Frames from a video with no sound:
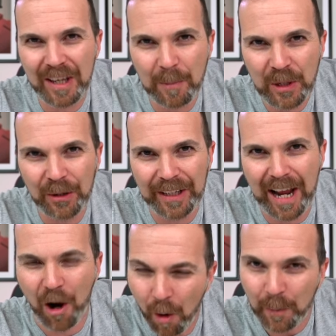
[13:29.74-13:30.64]
this episode,
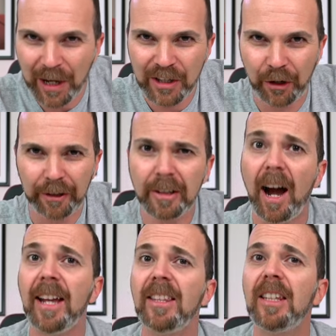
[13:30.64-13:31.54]
and I hope you enjoyed it.
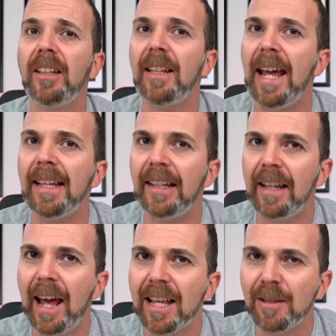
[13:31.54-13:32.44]
I delayed
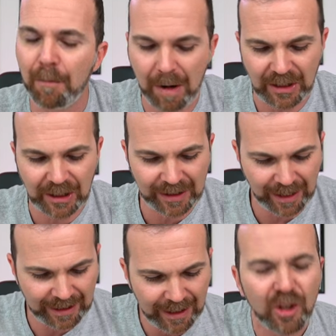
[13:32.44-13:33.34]
it as much as
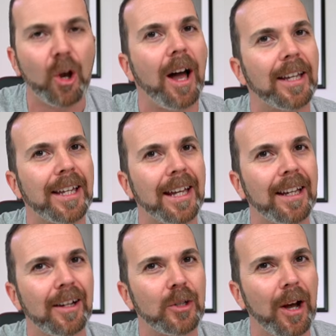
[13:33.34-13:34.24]
I can, so
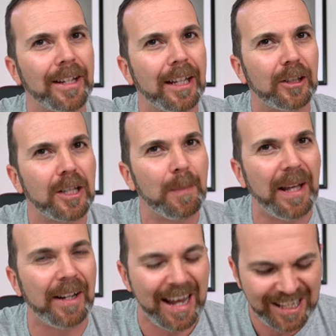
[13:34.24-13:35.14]
I get to
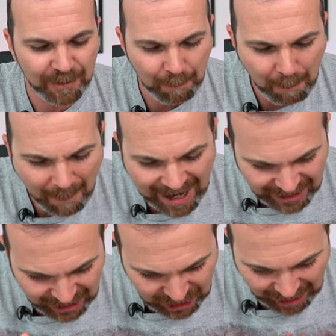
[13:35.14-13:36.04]
spend as
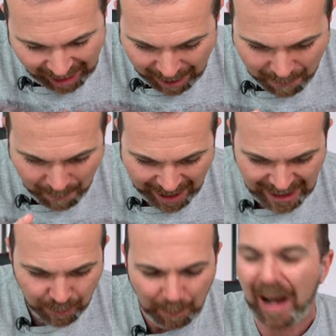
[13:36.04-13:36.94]
much time
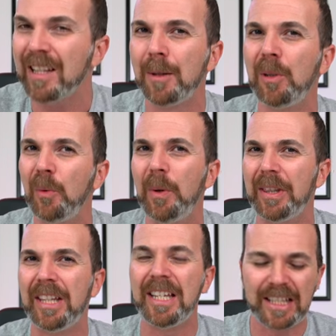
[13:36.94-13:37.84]
as possible
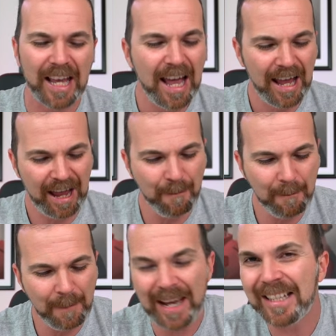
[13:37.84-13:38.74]
with this
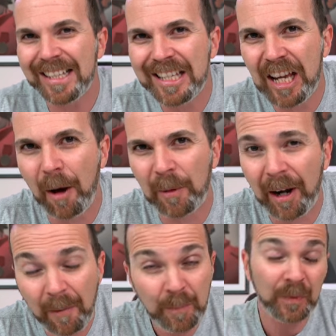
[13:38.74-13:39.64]
amazing
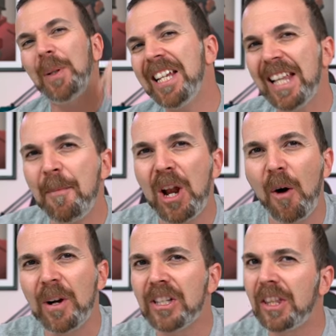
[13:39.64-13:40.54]
camera. Please let me
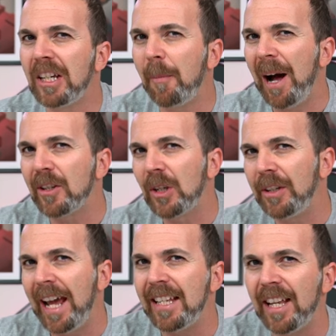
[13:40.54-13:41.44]
know what you think about
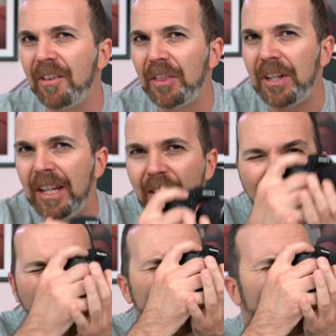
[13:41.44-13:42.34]
Sony a7 III in the
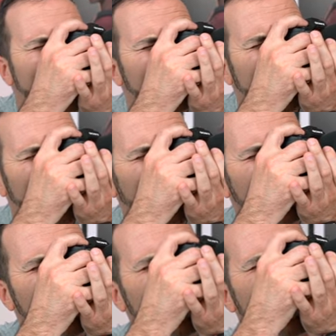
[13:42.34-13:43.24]
comment section below.